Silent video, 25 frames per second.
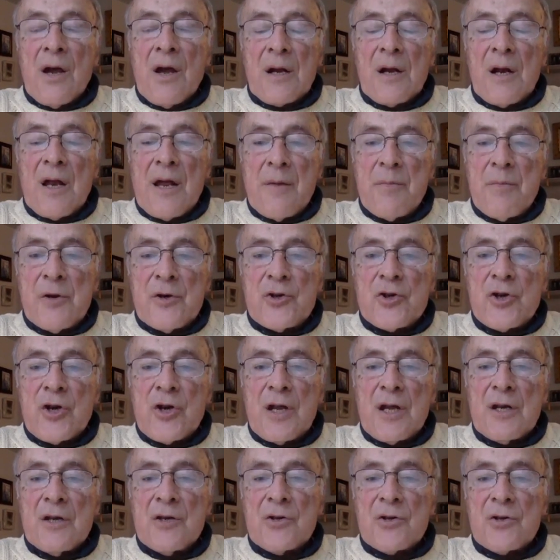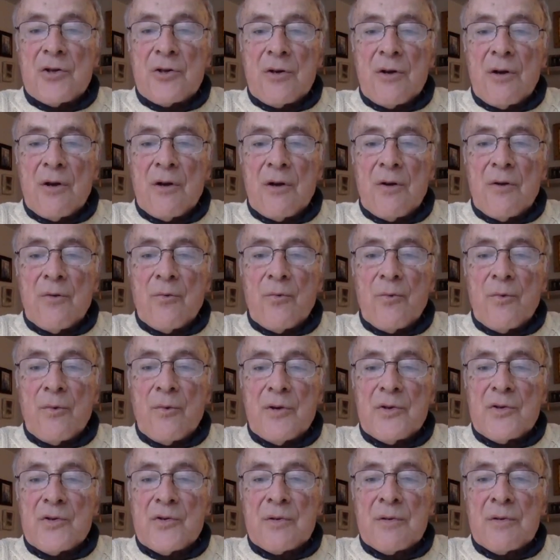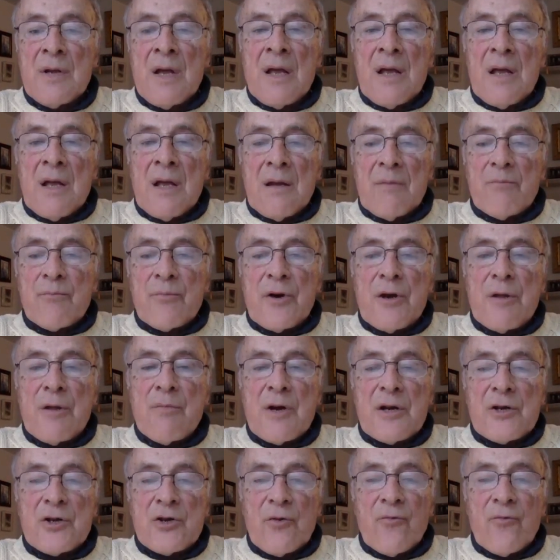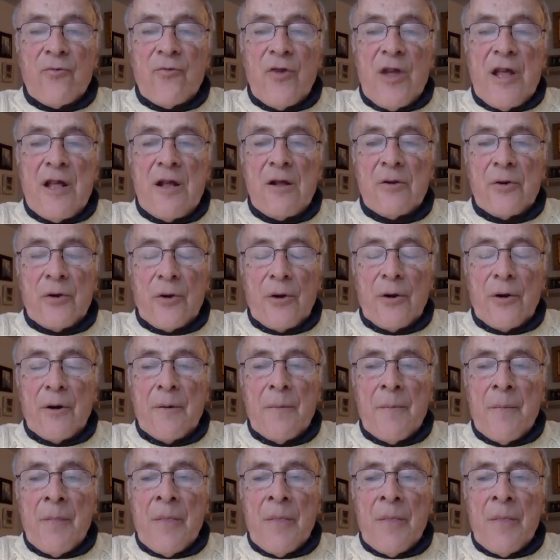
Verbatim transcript: climate change uh, was pretty much a failure.